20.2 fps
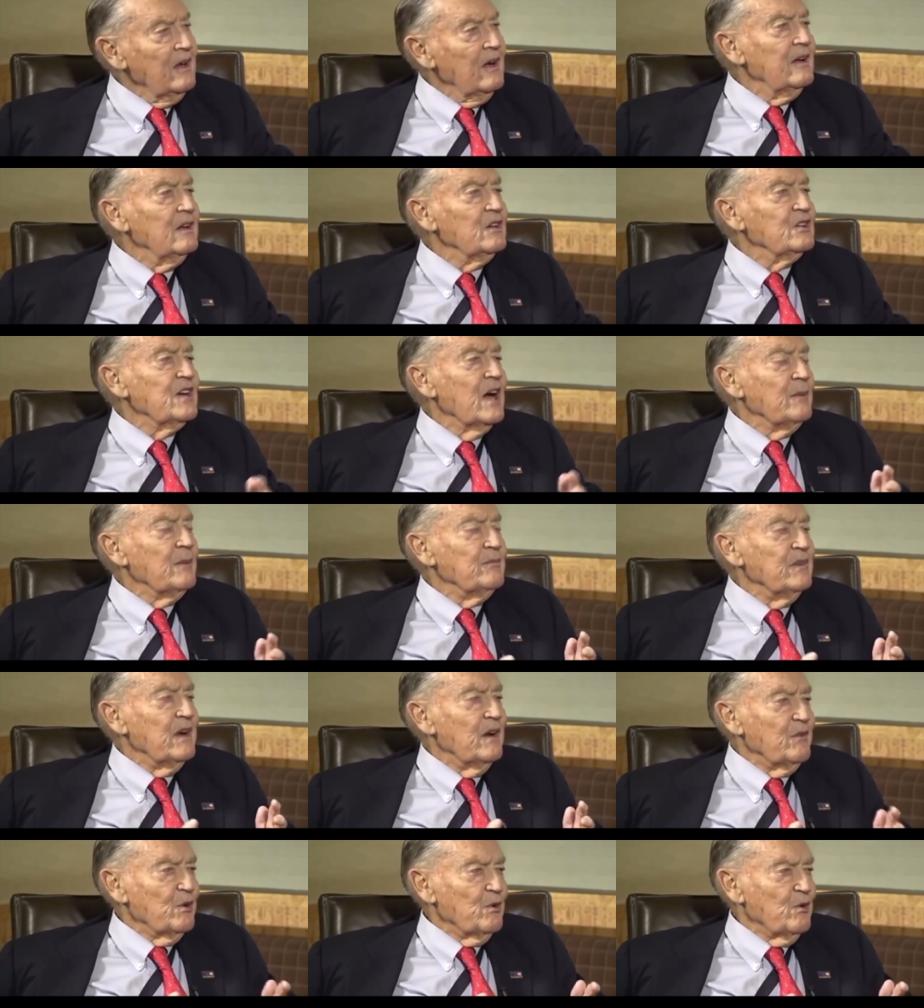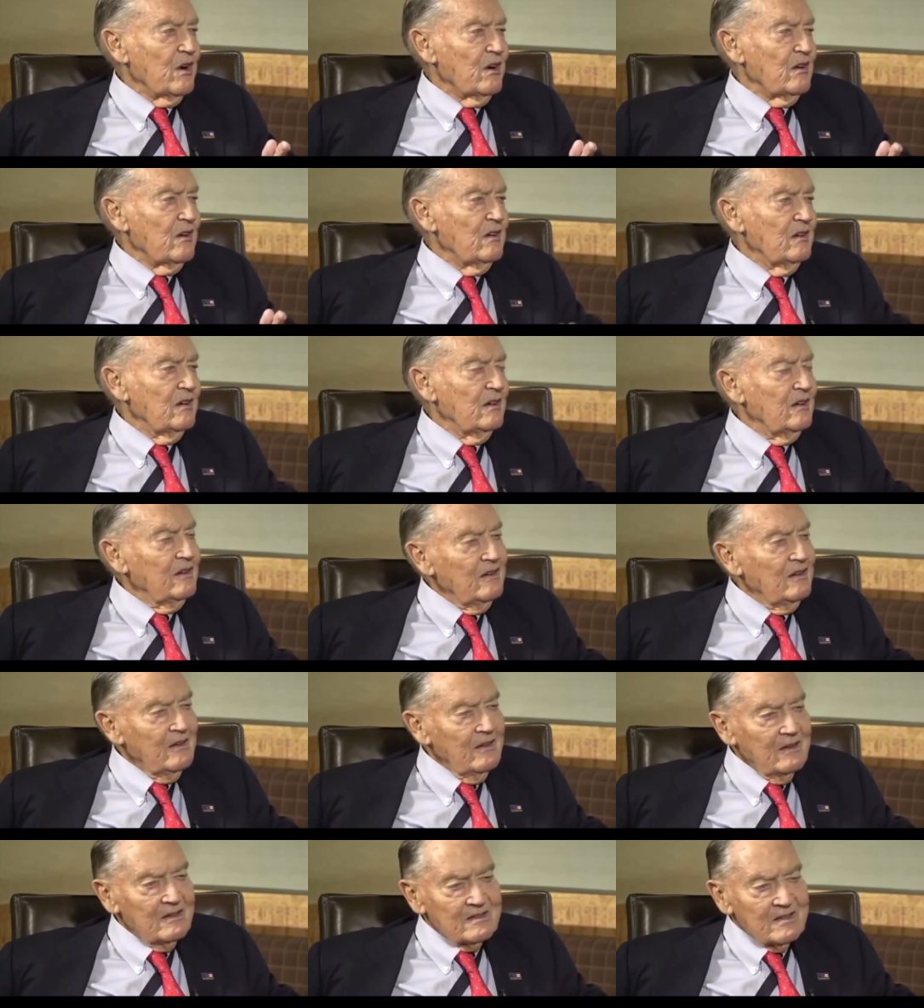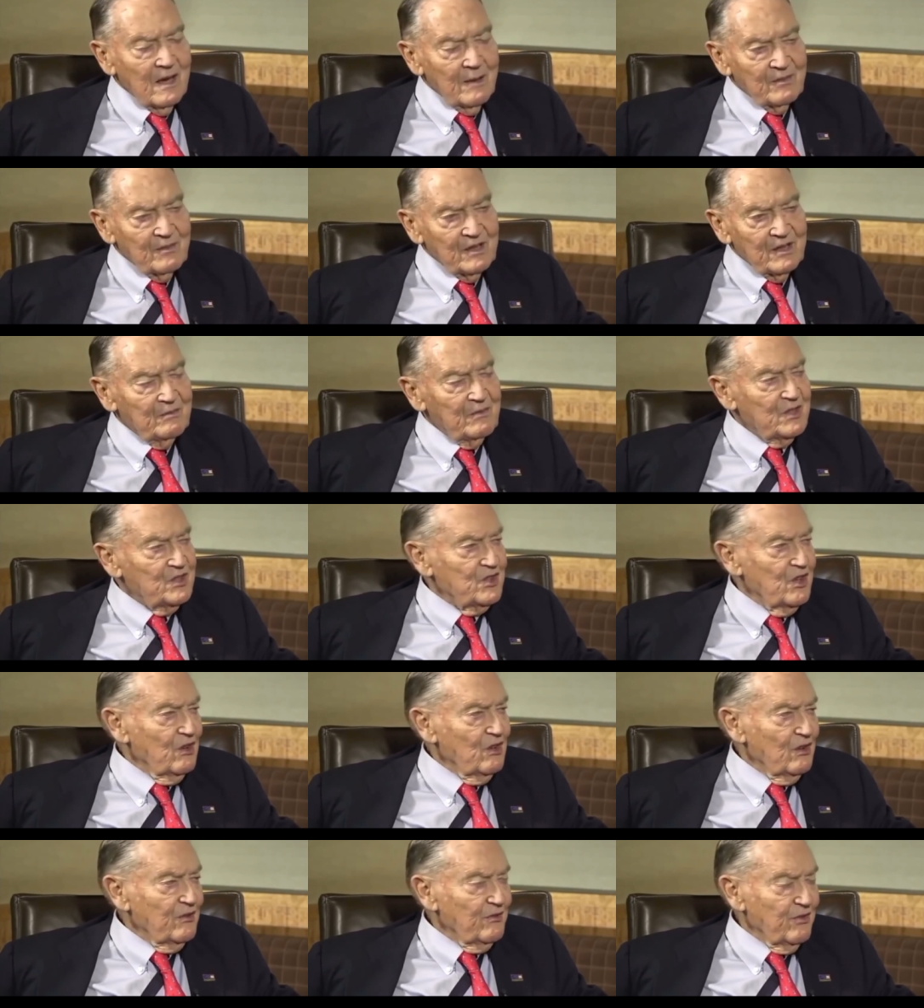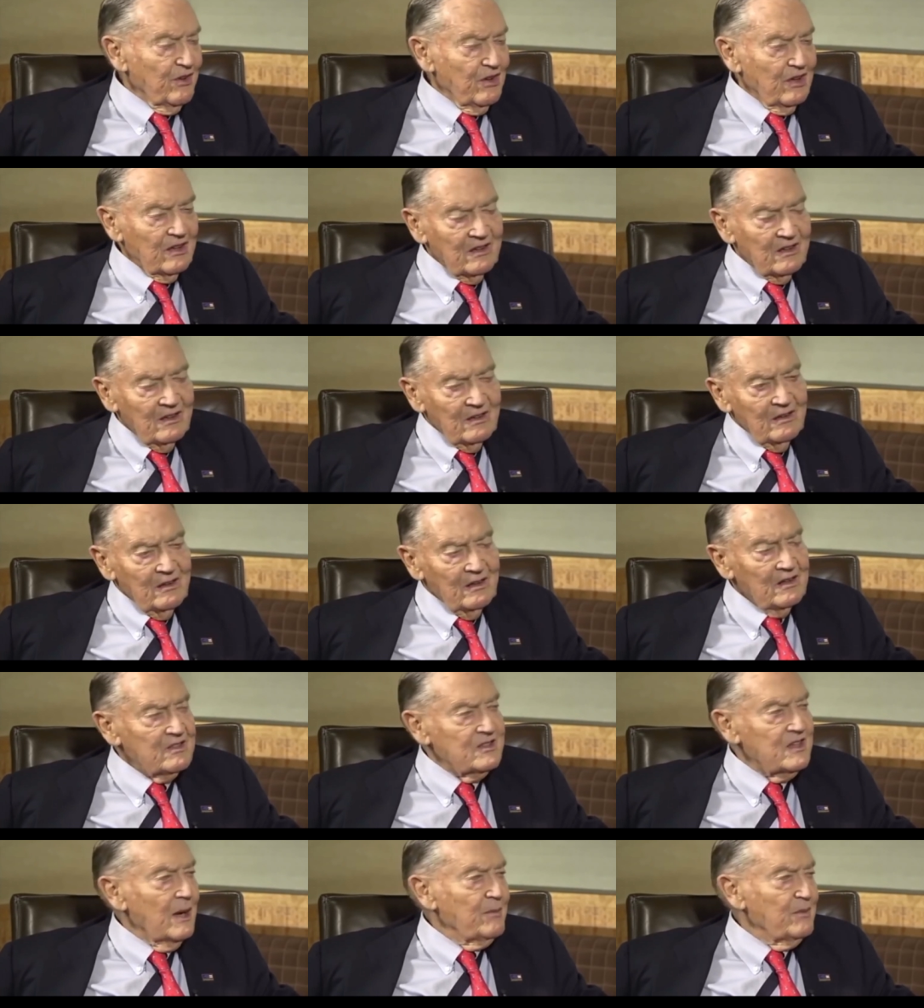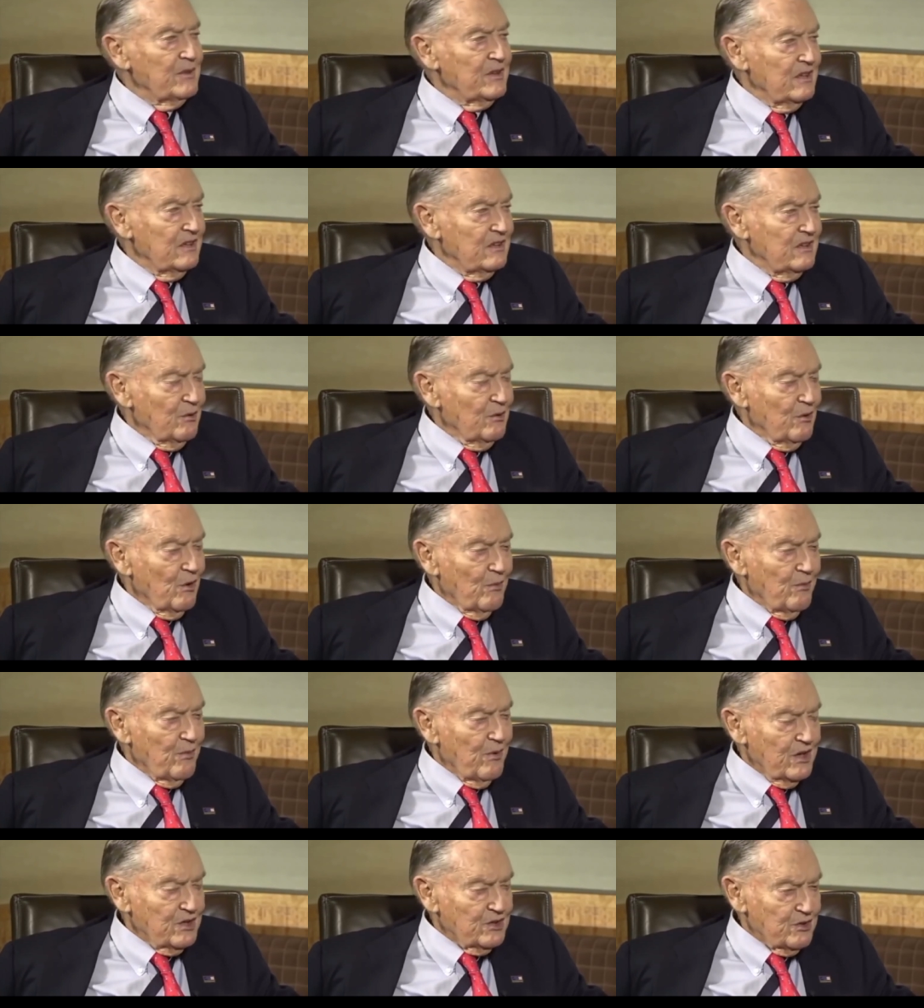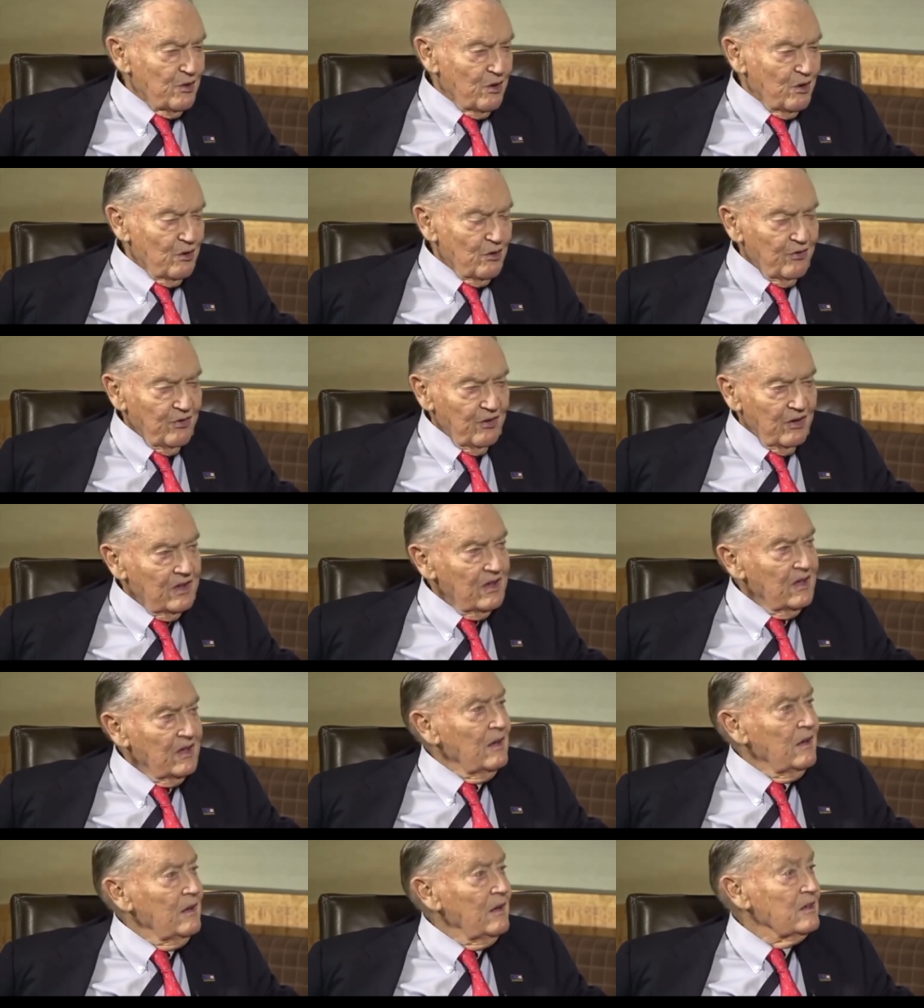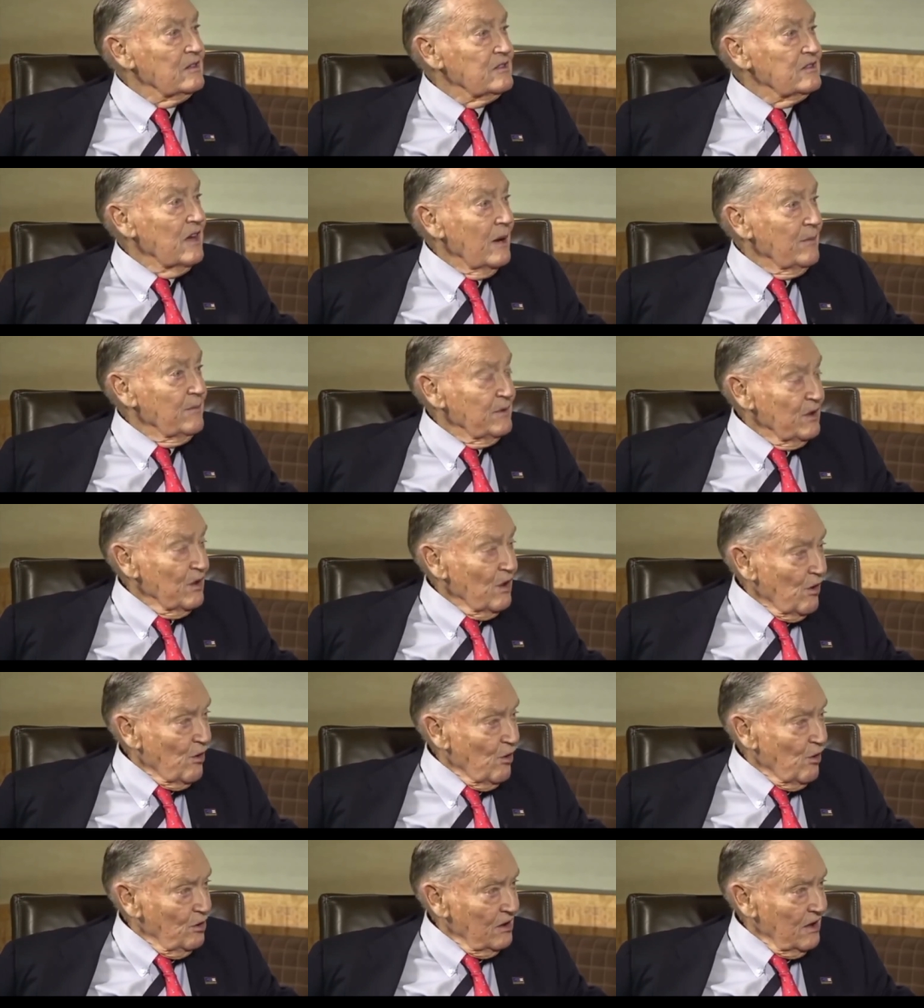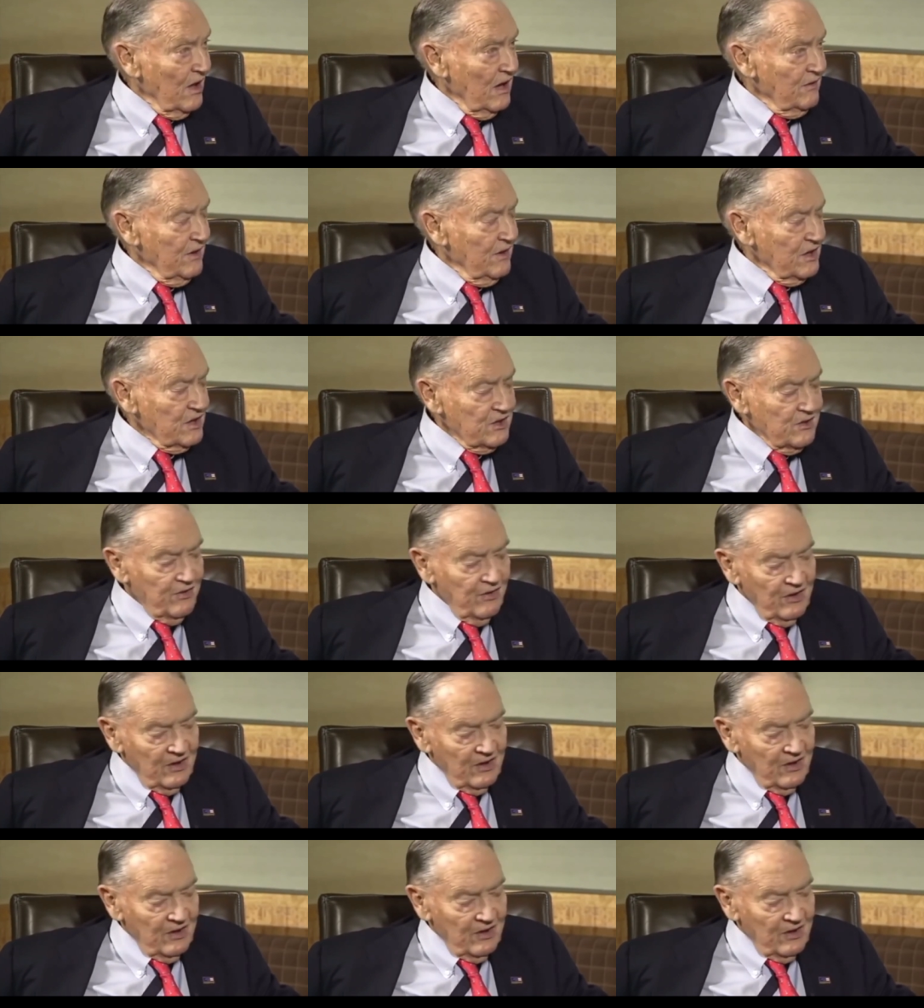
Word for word: and it's happened everywhere. It's happened in Magellan Fund. It's happened in T. Rowe Price Growth Fund. It's happened in our old IVEST